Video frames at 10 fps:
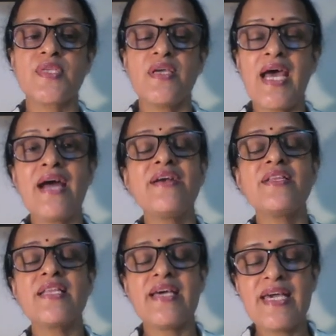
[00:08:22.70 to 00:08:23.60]
And
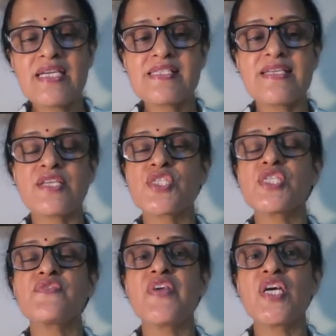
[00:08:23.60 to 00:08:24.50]
in the
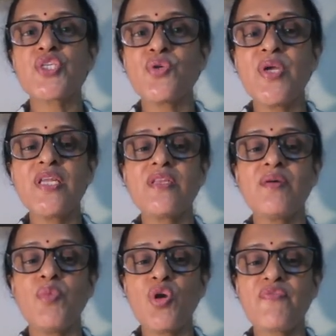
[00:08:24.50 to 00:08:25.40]
x-axis we are showing the
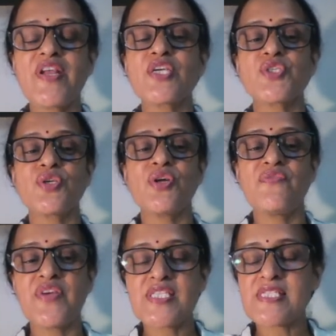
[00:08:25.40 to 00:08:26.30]
mole fraction
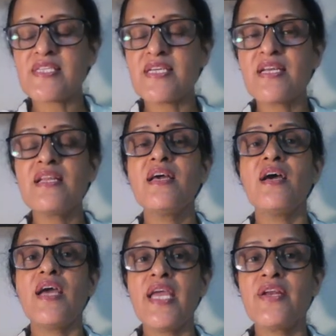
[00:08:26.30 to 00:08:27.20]
of HCl
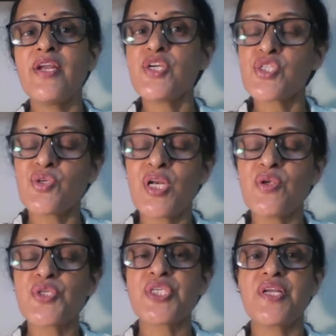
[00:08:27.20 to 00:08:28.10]
in its
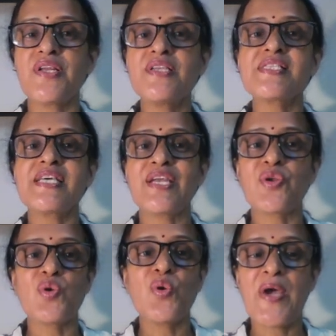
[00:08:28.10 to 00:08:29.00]
solution in
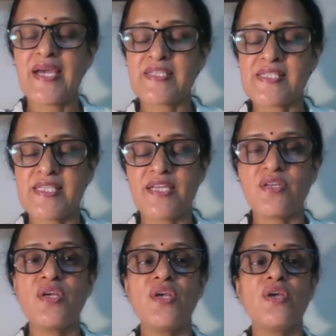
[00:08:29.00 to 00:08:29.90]
cyclohexane.